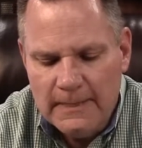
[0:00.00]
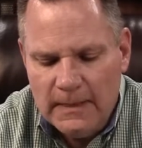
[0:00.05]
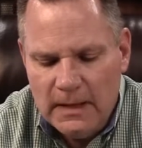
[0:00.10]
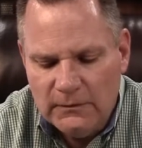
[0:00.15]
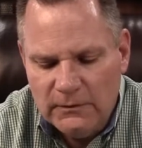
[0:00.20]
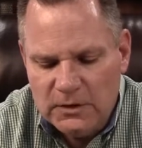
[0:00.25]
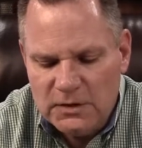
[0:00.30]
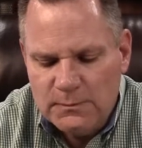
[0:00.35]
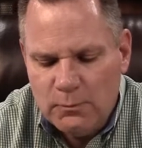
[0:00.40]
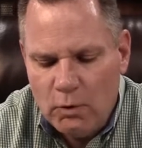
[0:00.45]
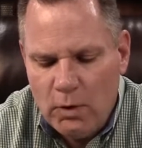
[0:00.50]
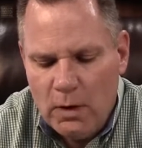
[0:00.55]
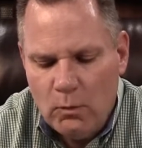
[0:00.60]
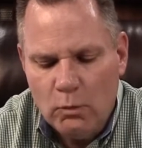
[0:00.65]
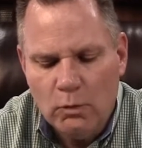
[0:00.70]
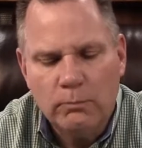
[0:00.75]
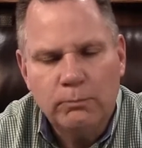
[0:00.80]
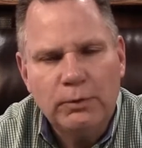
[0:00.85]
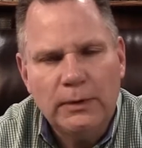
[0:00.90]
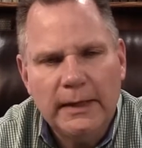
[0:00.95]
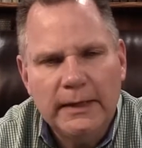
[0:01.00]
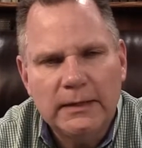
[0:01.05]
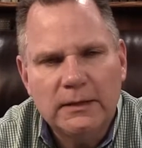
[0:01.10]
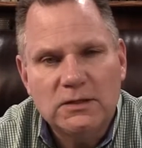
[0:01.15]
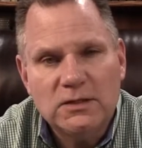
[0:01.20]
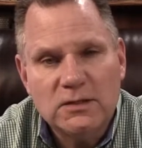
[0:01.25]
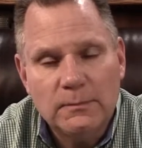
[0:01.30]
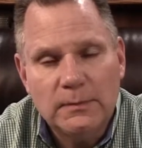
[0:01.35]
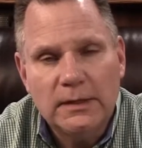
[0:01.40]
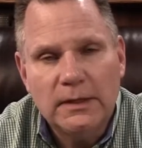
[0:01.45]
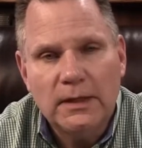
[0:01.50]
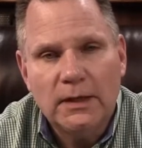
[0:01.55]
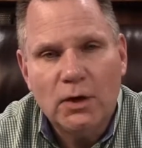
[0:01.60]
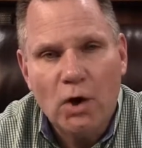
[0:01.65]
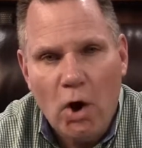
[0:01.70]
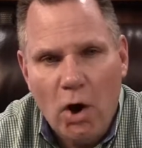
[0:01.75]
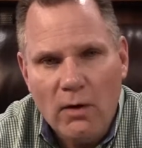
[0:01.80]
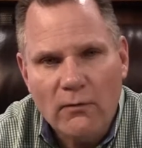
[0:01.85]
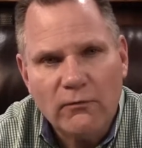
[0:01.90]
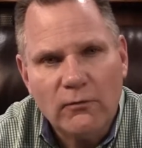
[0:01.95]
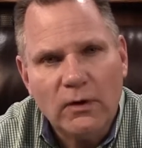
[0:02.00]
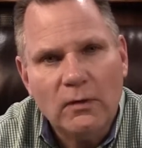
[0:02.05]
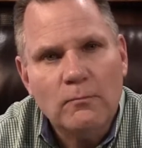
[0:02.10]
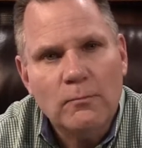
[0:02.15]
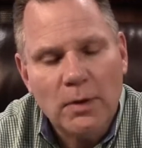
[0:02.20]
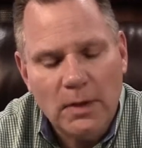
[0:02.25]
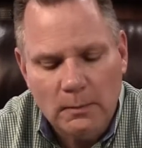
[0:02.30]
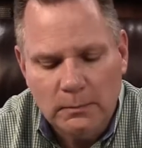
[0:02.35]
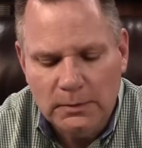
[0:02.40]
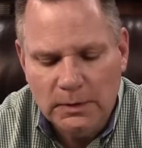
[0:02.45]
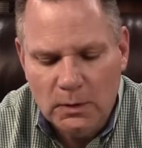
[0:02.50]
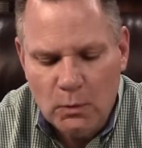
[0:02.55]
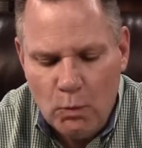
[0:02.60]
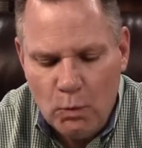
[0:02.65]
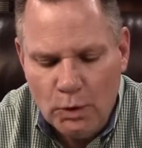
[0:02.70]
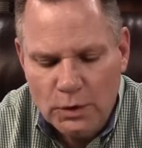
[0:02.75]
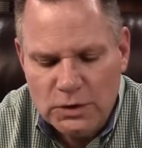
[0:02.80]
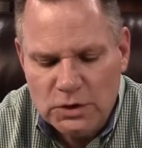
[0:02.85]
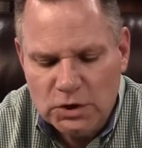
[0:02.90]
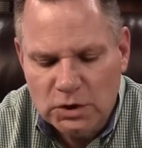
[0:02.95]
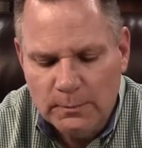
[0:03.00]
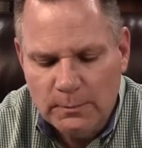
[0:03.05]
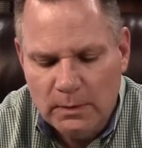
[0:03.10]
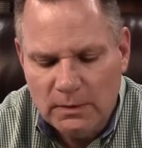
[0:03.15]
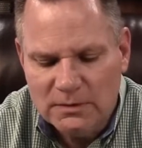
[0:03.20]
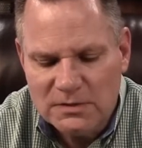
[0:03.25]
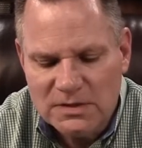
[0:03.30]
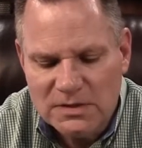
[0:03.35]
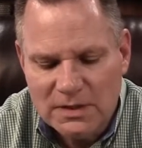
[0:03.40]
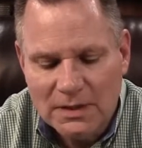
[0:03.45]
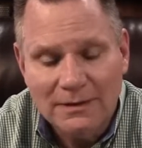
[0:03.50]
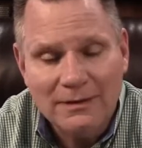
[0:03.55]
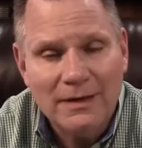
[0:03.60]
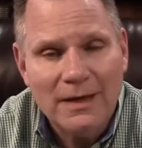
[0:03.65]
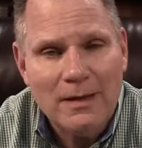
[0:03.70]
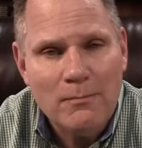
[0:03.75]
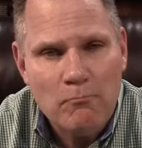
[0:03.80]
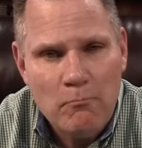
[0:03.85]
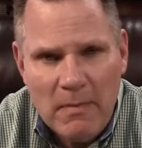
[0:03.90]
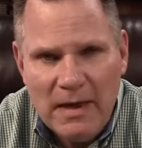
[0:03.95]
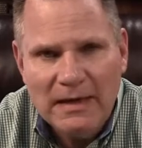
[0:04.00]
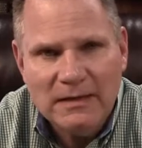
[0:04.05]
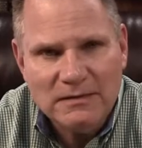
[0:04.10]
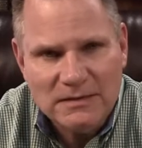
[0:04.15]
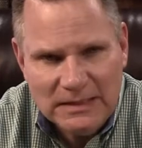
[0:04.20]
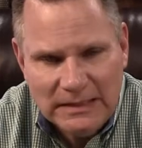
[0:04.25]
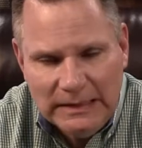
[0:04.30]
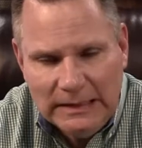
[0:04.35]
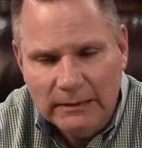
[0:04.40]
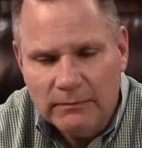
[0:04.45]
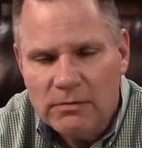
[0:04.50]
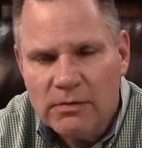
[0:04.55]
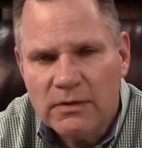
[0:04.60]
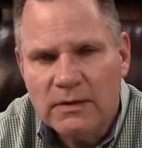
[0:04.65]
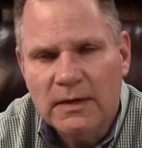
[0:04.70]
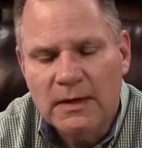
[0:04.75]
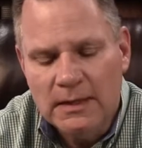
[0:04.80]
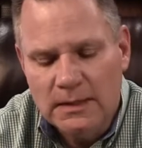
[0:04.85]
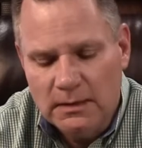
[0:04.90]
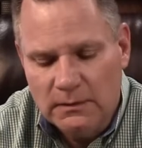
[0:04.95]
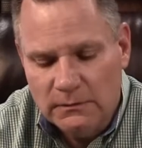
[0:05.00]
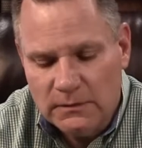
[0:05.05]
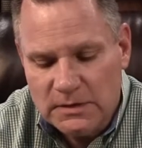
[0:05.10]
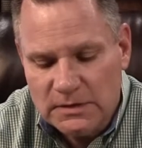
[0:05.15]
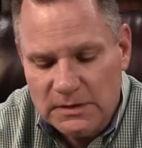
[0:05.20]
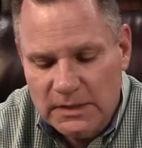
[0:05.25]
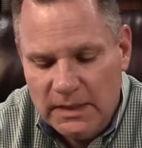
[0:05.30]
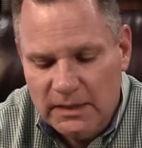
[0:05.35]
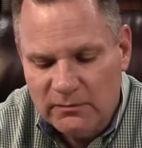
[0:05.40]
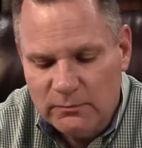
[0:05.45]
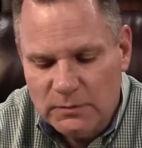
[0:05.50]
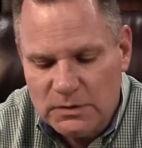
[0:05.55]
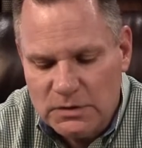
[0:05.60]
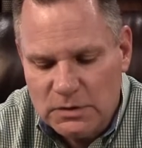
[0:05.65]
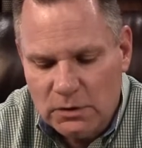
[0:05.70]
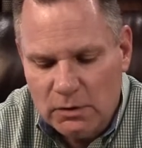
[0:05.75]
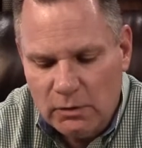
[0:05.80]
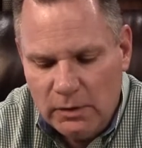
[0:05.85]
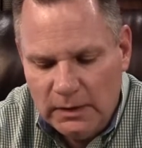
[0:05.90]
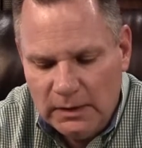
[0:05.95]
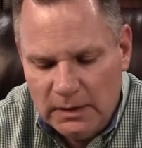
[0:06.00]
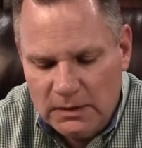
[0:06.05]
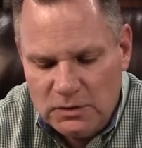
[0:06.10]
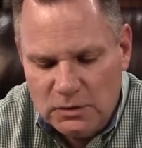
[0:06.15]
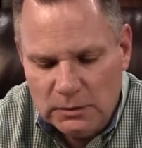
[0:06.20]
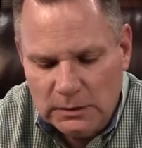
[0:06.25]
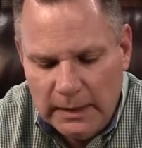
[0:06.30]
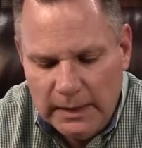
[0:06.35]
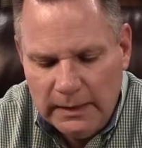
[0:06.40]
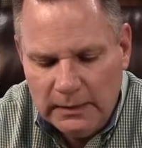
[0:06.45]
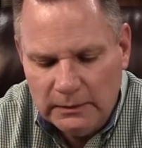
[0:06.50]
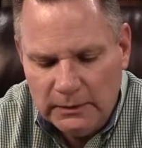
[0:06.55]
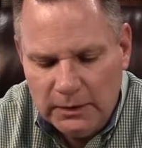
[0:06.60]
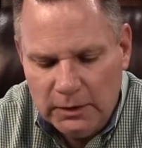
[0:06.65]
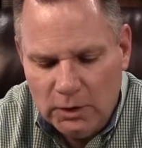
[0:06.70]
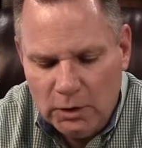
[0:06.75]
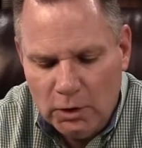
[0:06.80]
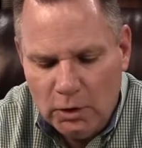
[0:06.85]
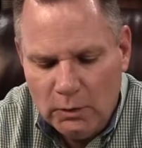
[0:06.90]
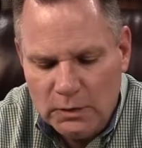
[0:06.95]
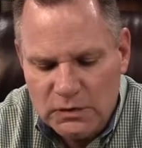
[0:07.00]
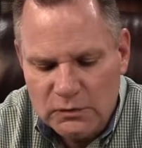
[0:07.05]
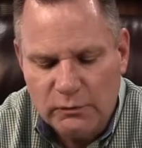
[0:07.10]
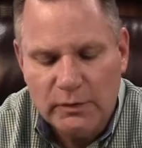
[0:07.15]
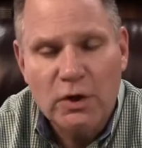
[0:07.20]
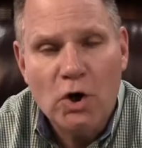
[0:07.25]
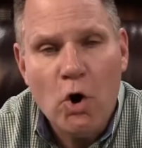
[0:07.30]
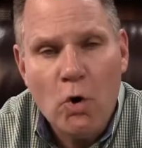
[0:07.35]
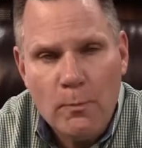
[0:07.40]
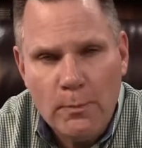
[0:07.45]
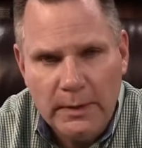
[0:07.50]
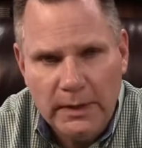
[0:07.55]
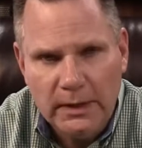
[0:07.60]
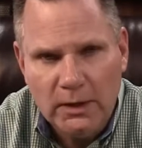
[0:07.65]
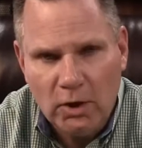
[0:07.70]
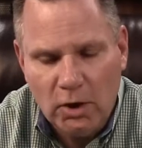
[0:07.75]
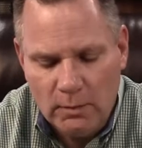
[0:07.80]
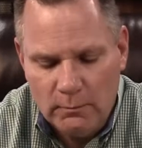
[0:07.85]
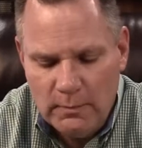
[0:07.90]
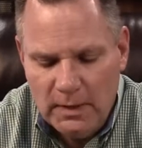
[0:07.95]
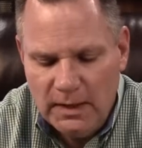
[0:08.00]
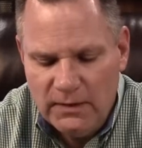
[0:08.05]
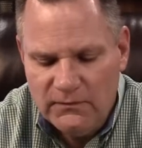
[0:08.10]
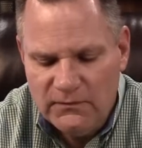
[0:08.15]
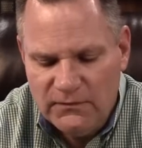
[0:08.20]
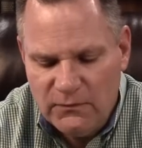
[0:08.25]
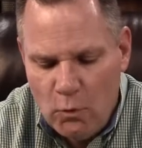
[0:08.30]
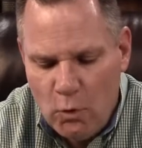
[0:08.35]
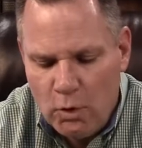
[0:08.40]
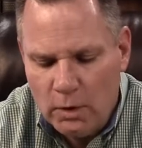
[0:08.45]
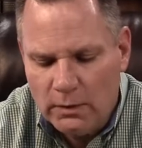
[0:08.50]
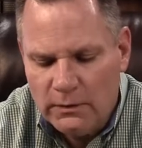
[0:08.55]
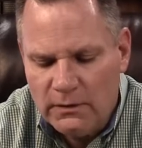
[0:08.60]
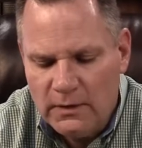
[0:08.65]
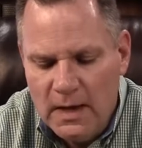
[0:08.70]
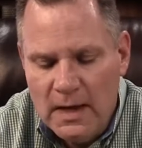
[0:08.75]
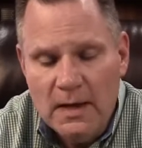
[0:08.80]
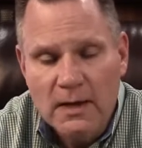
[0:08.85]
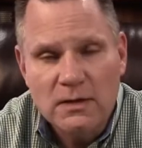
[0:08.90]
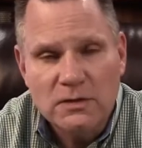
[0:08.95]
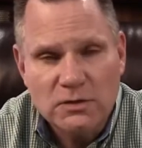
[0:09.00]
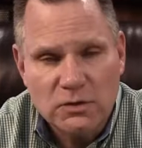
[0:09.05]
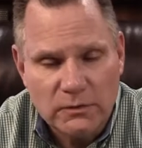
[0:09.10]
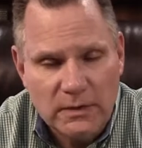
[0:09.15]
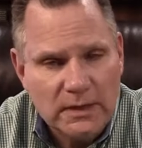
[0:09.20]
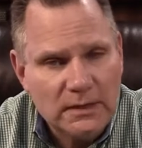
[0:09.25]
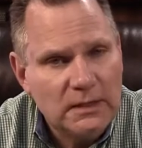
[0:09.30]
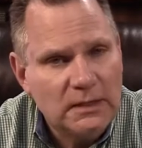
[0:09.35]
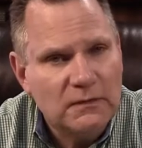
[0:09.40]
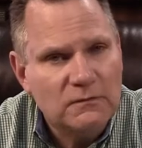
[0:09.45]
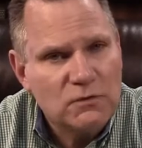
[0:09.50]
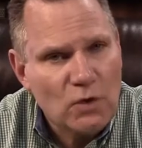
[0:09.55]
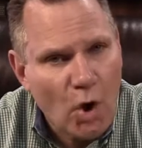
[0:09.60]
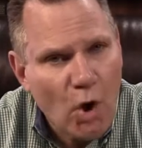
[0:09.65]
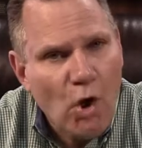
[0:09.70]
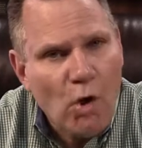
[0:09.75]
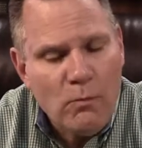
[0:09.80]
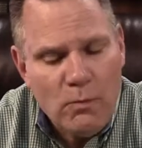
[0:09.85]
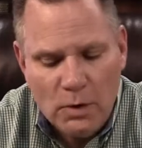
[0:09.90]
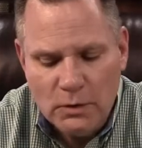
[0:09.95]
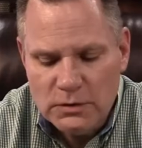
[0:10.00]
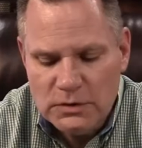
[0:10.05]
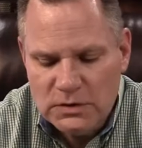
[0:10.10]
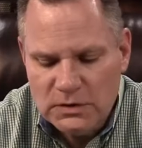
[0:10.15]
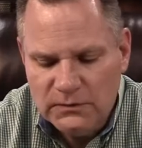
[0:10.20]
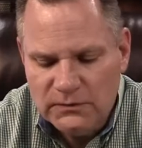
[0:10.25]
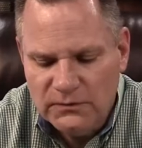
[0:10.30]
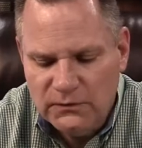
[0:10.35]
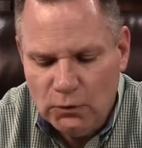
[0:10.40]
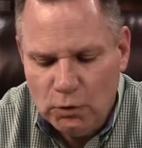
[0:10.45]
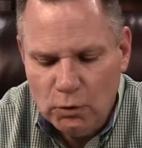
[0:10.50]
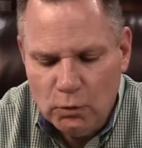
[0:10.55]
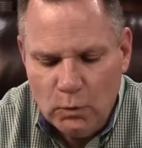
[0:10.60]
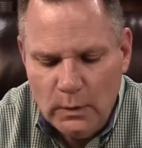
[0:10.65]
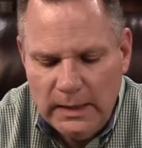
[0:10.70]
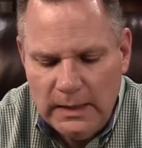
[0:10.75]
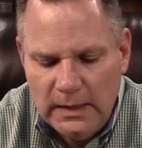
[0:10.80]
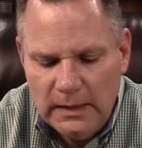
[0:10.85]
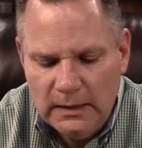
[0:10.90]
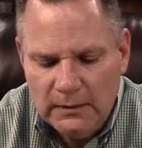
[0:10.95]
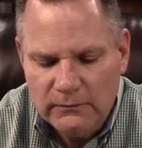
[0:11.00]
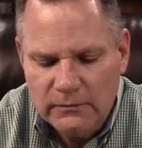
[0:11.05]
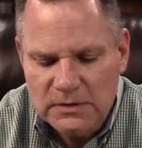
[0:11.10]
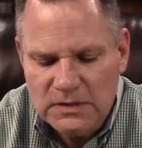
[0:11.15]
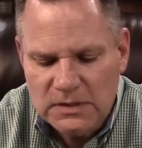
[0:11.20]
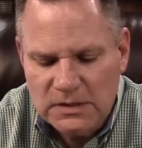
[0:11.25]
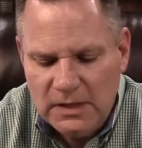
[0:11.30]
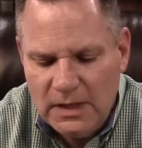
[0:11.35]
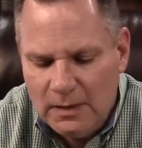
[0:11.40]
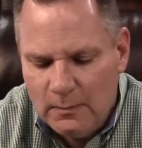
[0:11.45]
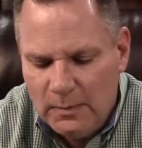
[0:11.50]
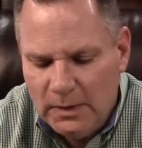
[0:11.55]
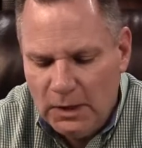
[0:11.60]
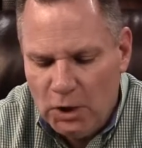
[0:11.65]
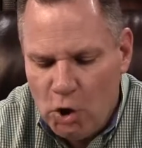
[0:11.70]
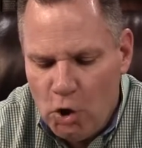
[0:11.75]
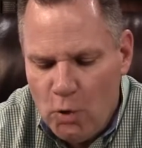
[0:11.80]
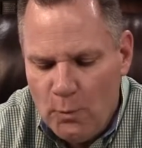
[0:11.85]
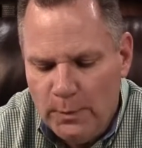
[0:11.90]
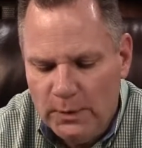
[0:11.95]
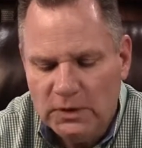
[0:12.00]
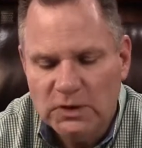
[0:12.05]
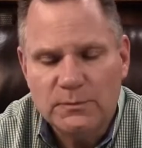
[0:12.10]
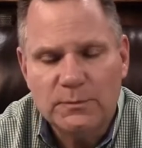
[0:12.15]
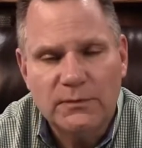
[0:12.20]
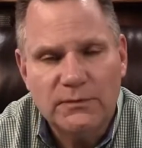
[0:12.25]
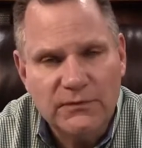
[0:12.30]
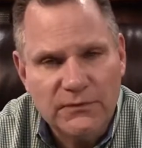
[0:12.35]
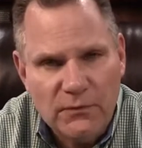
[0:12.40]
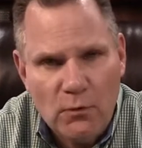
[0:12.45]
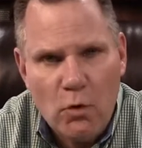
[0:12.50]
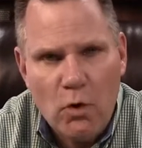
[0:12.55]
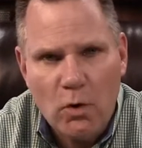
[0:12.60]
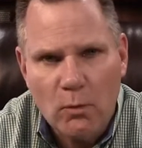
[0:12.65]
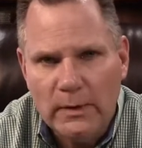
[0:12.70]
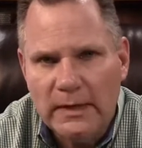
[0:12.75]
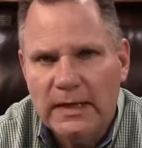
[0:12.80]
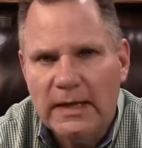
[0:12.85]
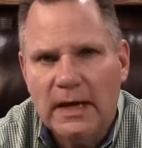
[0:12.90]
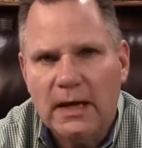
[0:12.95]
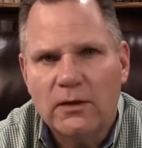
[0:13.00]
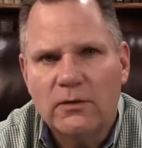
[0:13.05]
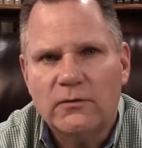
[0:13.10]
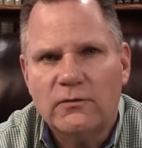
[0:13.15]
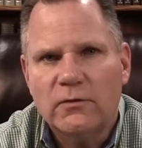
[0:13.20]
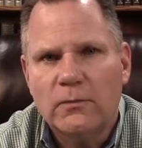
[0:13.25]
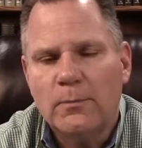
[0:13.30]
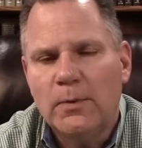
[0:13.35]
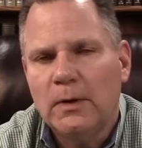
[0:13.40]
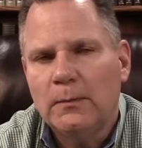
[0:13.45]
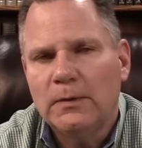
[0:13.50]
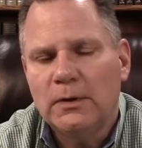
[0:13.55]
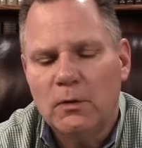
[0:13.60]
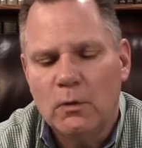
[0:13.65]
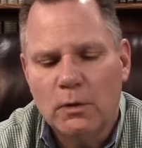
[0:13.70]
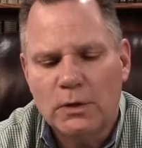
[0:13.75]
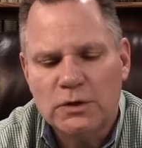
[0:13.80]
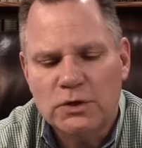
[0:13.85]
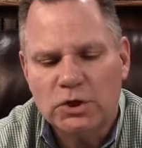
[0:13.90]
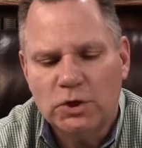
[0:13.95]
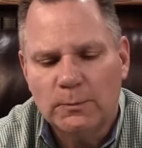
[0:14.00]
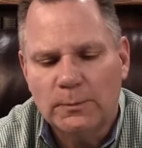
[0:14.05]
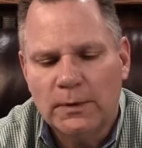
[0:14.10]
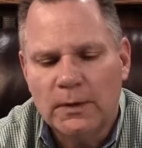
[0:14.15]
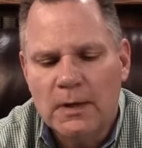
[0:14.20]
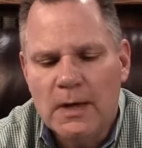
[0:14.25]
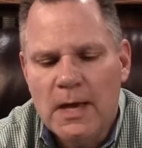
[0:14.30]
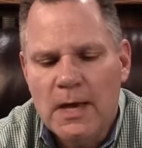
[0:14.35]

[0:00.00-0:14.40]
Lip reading: At this point, we're planning to begin offering public worship on Sunday, May 10th. The state of Missouri, as you likely know, is reopening on May 4th, so that gives almost a full week of the state being opened before we gather for public worship.